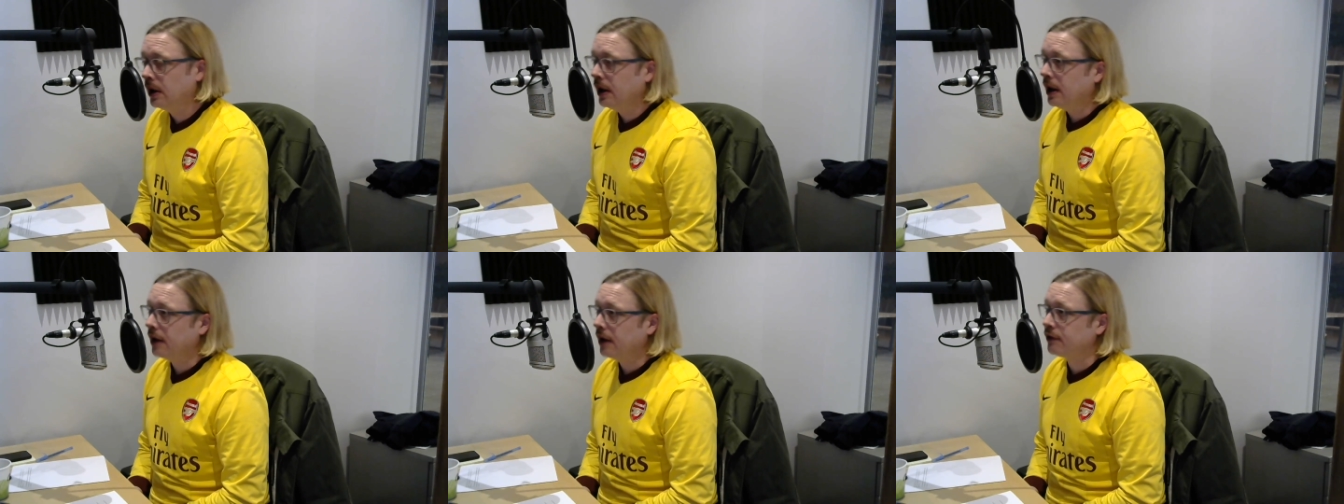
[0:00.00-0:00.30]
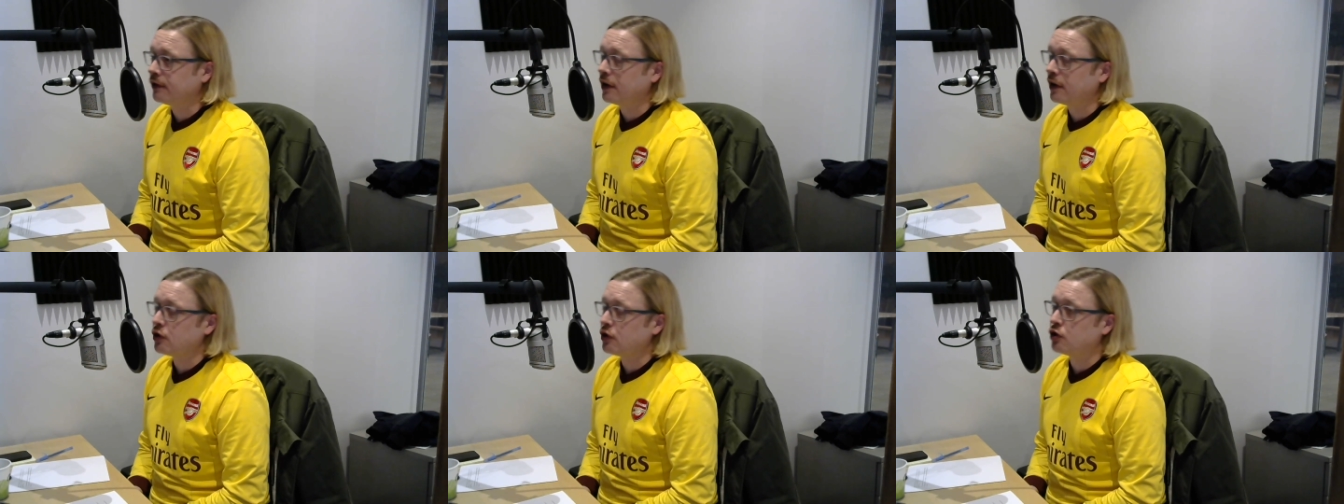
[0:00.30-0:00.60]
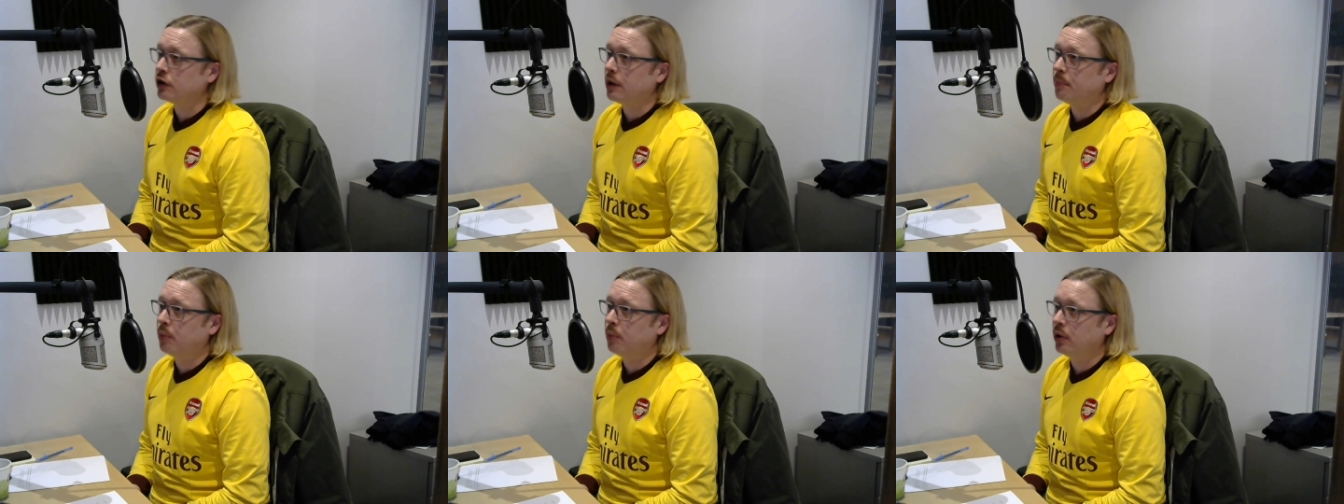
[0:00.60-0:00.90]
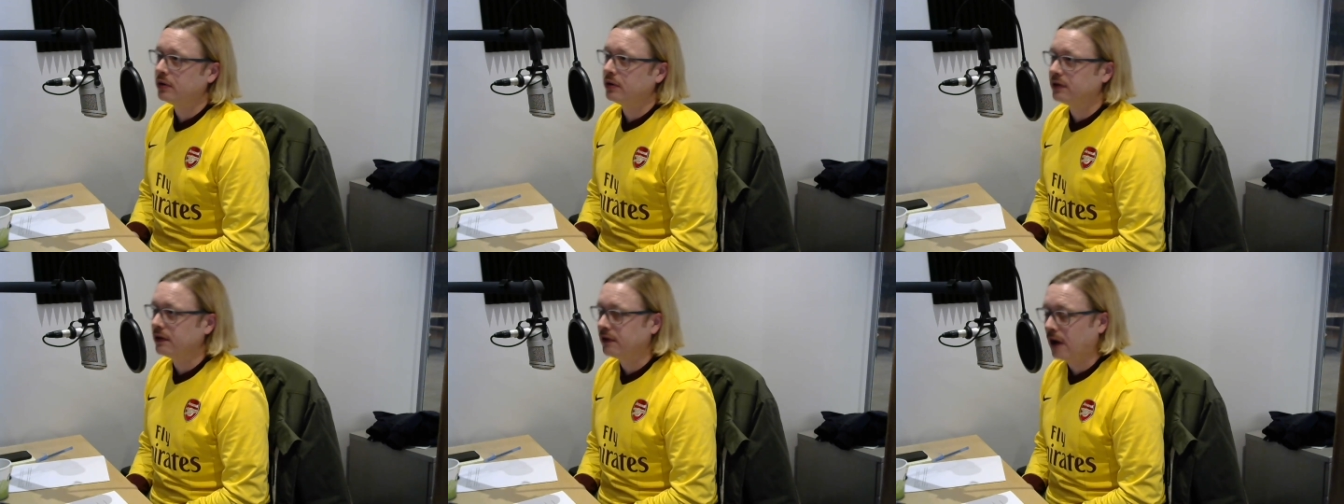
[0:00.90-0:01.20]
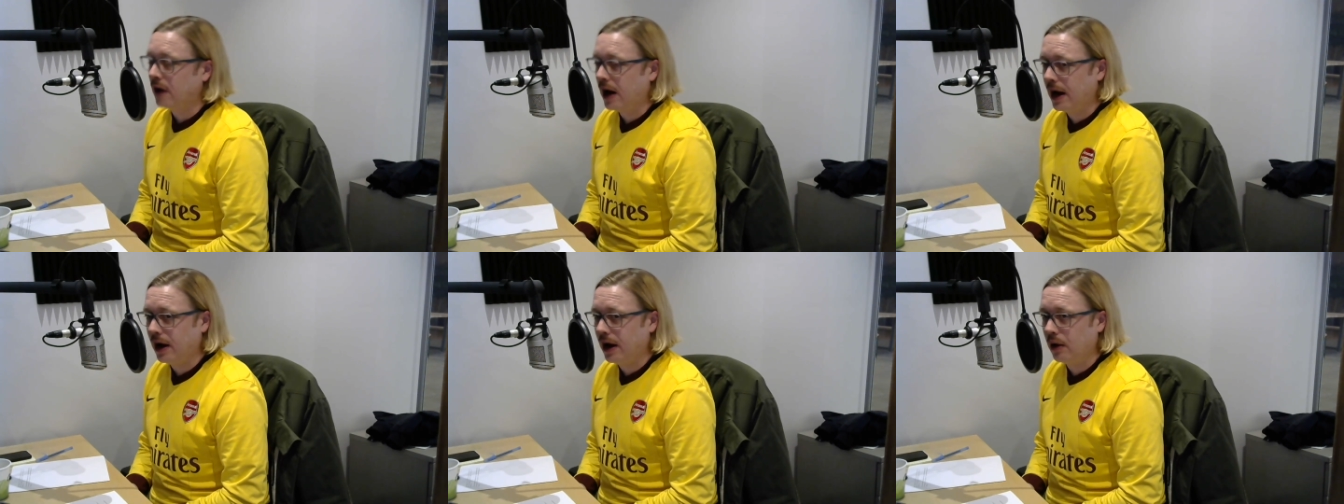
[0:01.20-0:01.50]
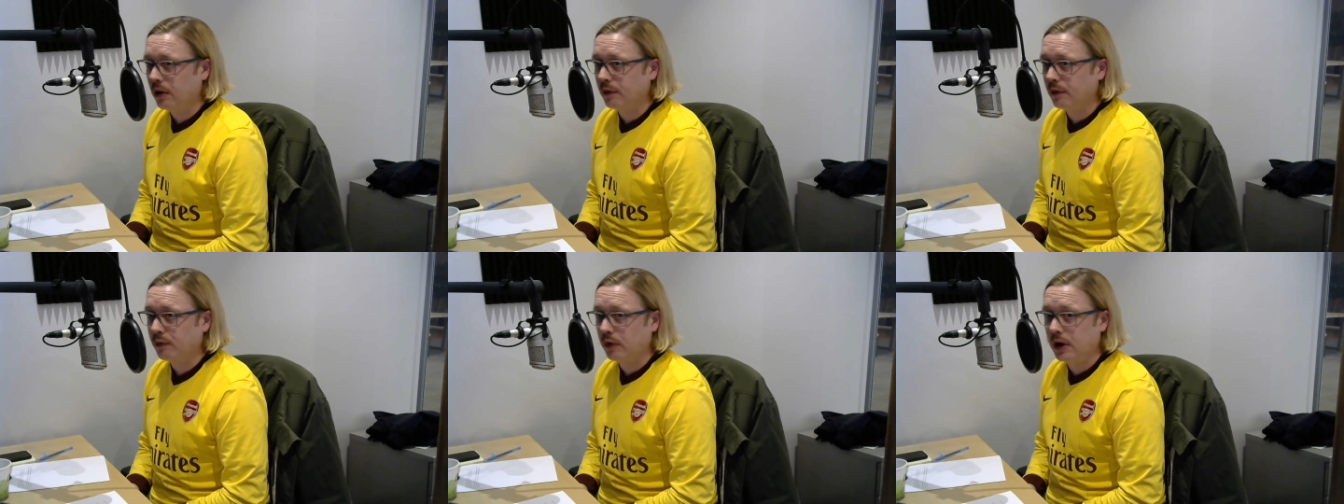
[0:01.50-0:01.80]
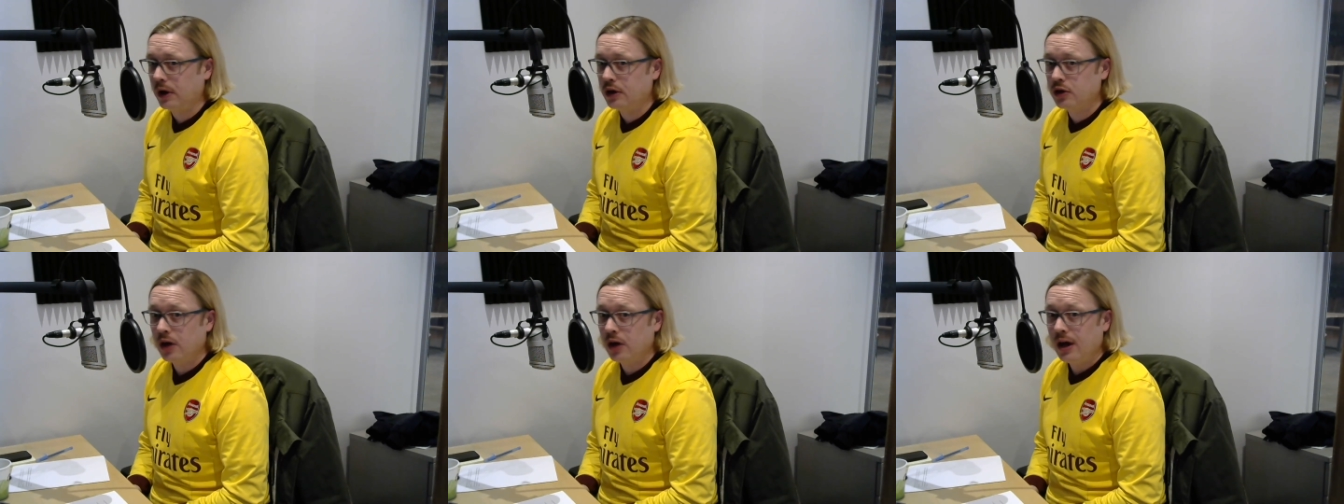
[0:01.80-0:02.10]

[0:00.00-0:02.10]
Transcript: essentially put the tie out of reach,